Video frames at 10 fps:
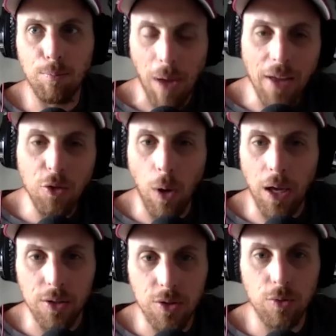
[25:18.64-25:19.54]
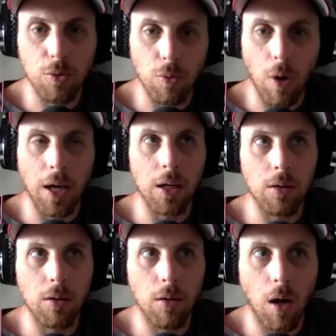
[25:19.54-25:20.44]
pathways,
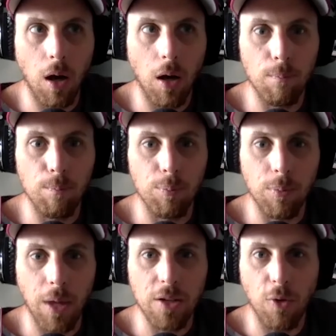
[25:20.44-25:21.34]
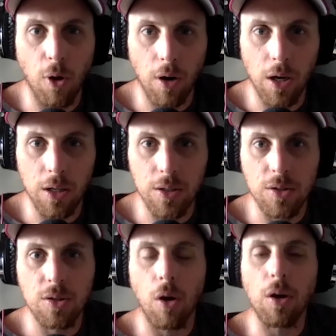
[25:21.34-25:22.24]
right? As far
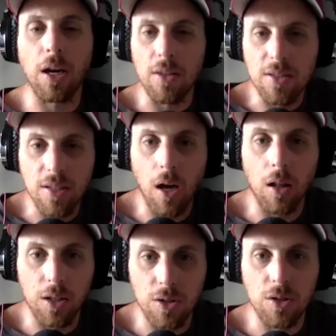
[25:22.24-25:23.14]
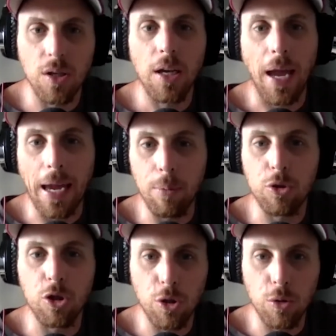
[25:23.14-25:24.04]
as, okay, the cell is able
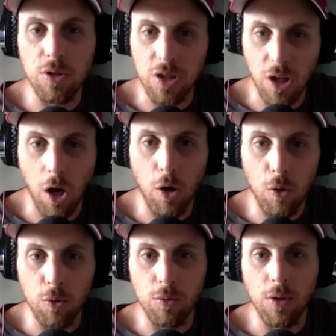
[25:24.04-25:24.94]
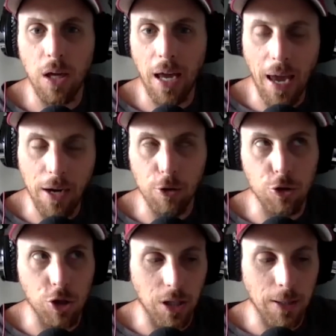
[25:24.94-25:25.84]
to use its own
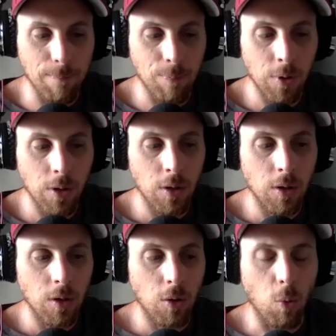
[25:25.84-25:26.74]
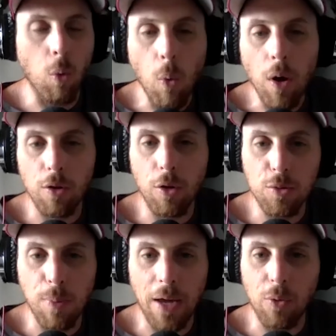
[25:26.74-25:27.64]
energy. What are
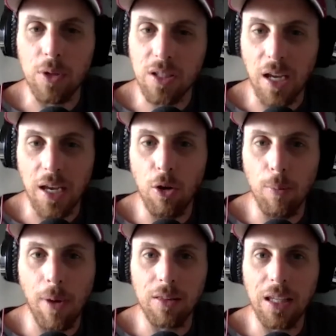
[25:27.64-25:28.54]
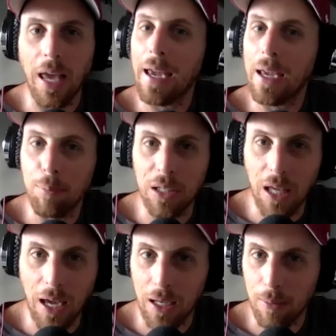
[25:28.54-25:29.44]
those pathways? Because I hear about the
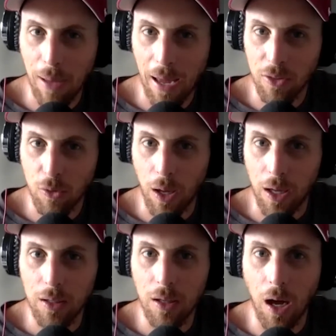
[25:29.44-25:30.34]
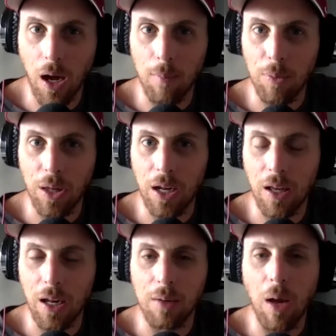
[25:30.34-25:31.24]
AMPK pathway. And
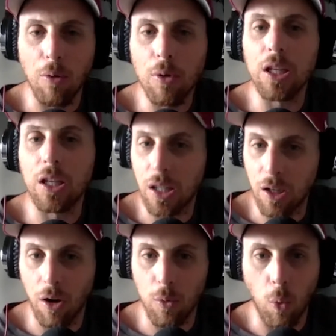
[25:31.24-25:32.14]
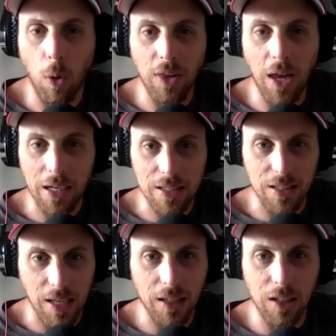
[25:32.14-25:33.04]
I'm not really clear on what that is
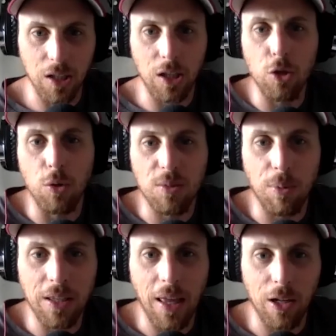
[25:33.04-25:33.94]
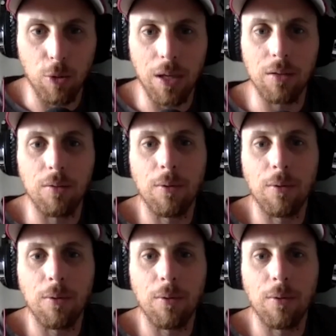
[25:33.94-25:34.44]
exactly. Can you explain that a little bit?